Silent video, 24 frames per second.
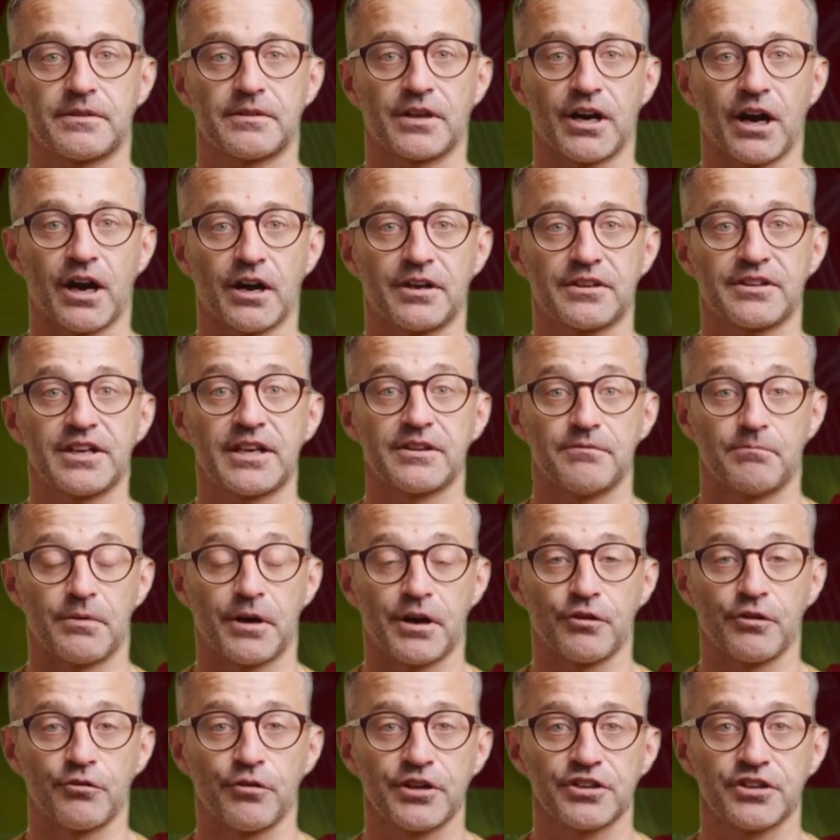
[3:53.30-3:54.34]
Content
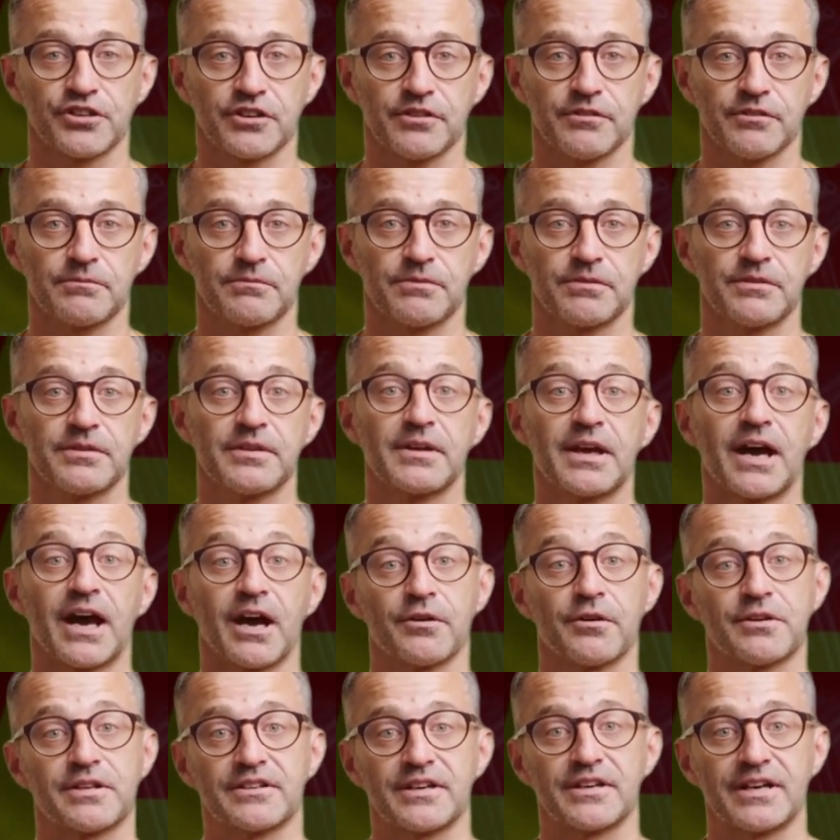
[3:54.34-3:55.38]
moderation,
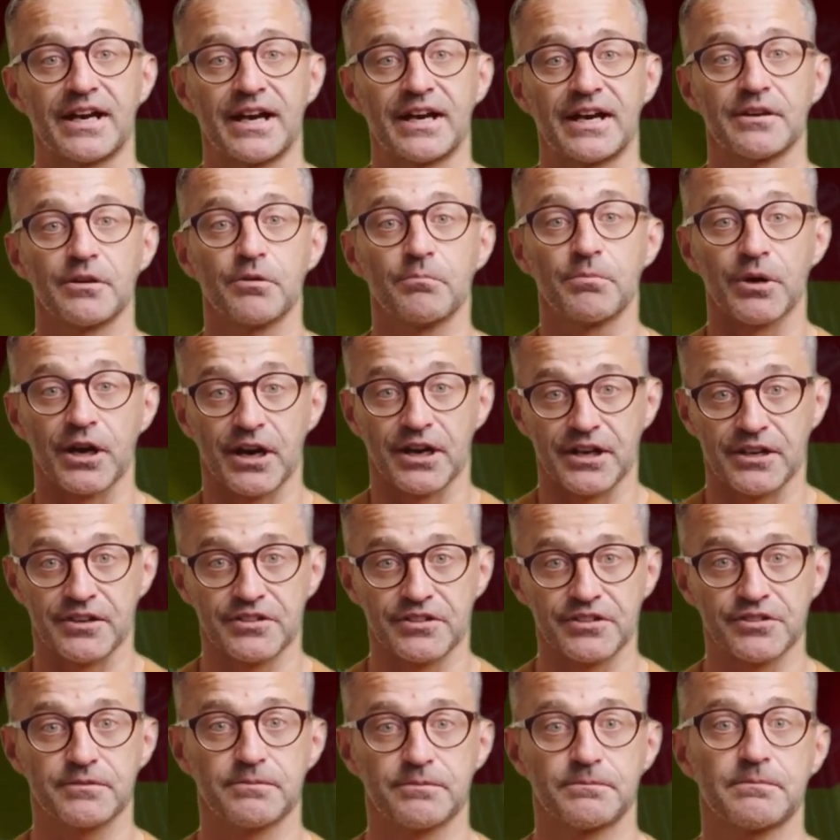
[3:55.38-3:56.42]
how does it handle
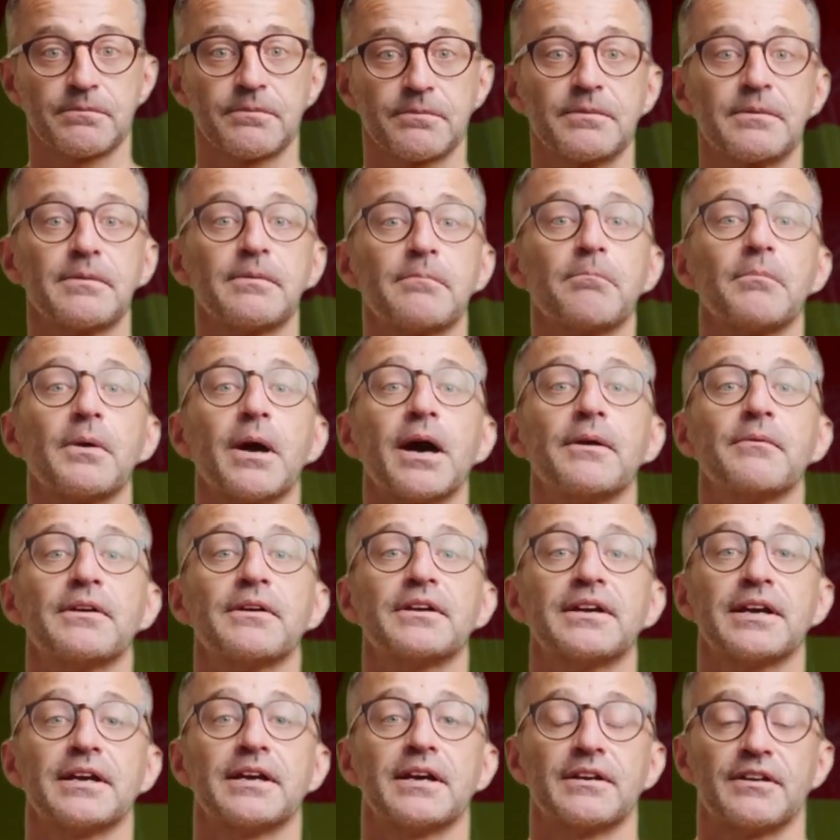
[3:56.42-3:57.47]
bias?
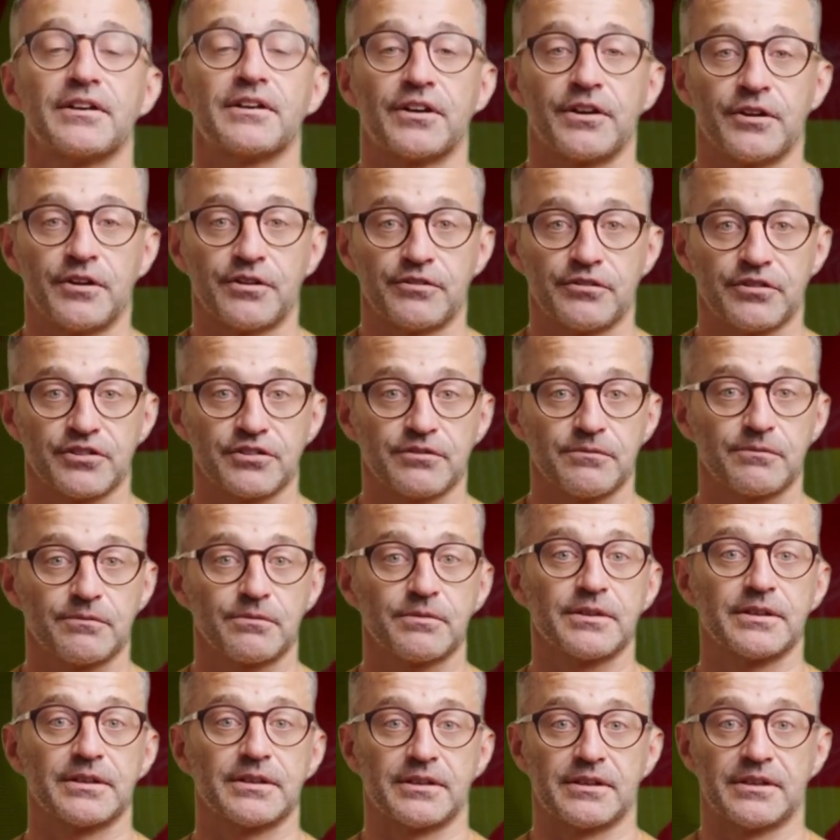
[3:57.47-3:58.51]
Privacy concerns,
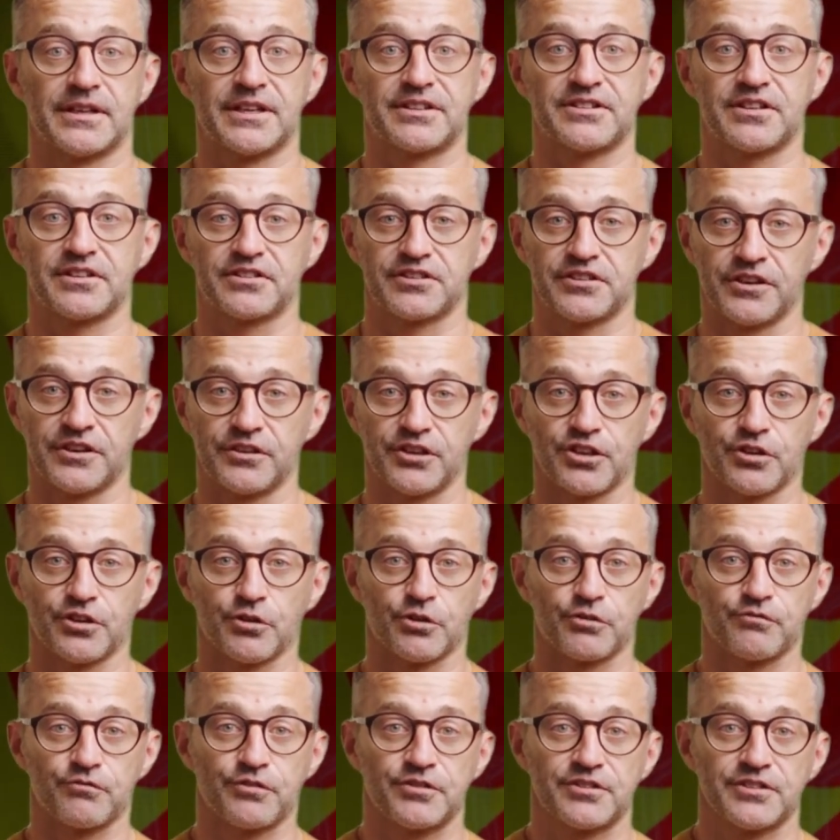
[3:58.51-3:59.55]
is it
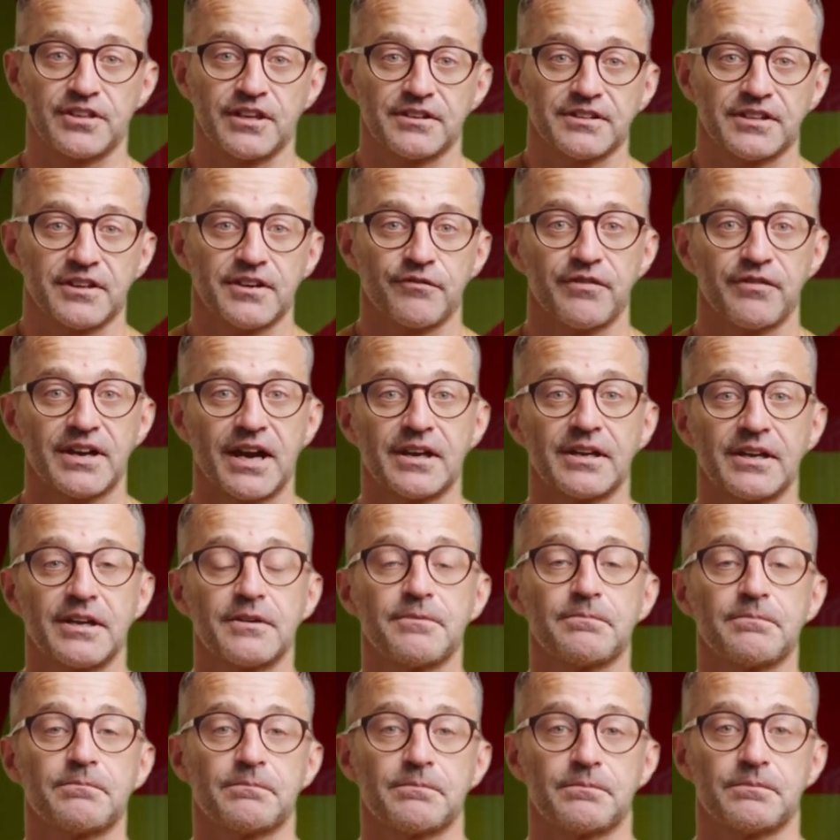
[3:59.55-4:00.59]
secure for sensitive data?
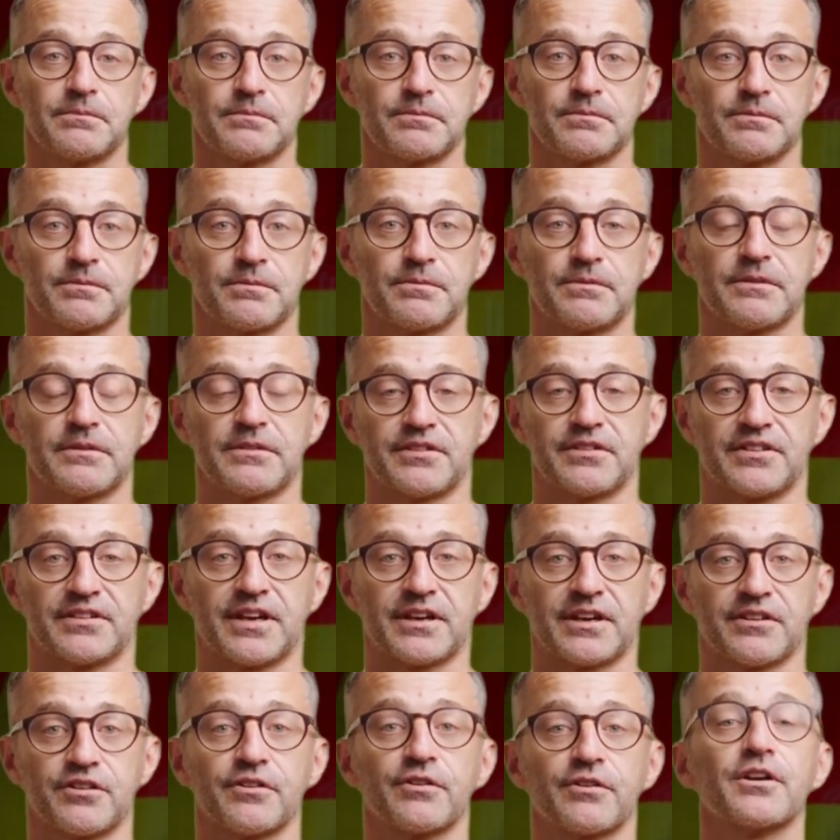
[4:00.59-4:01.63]

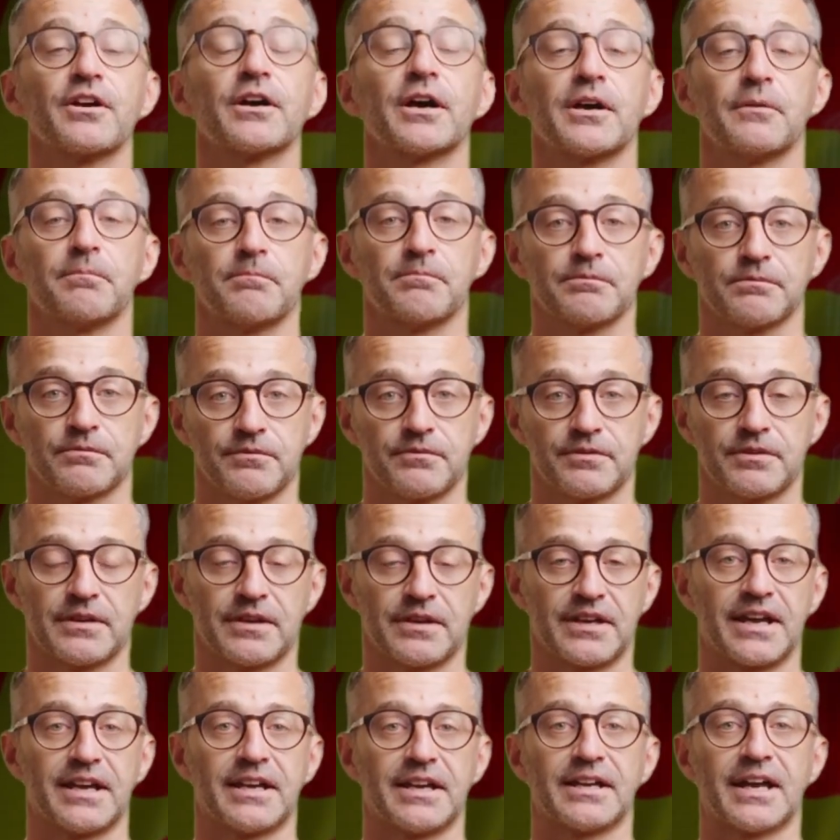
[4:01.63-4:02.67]
Censorship,
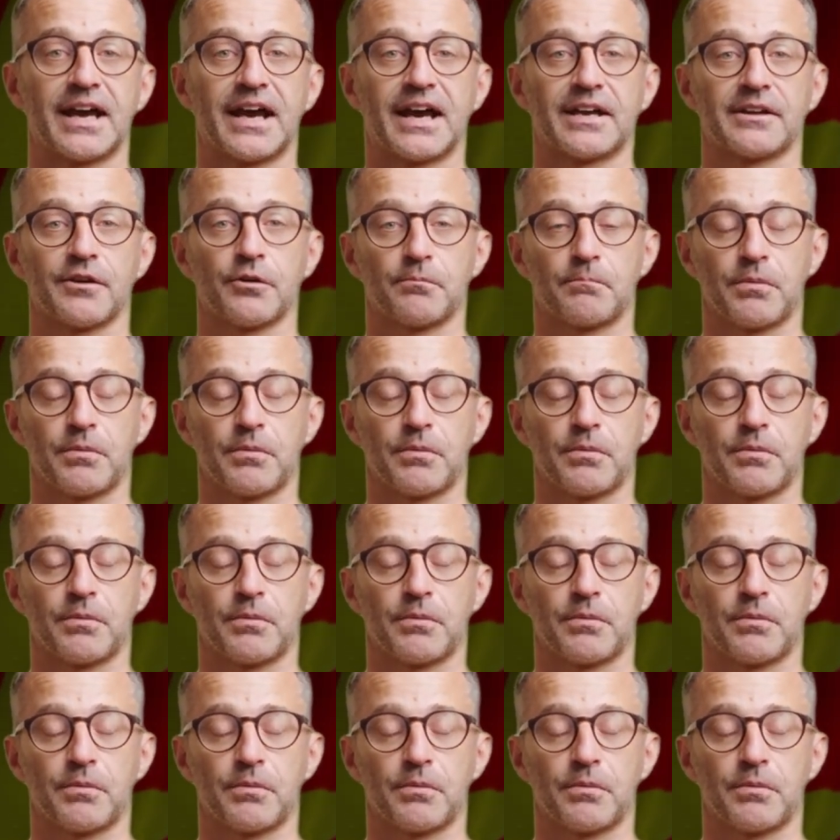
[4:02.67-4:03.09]
can it handle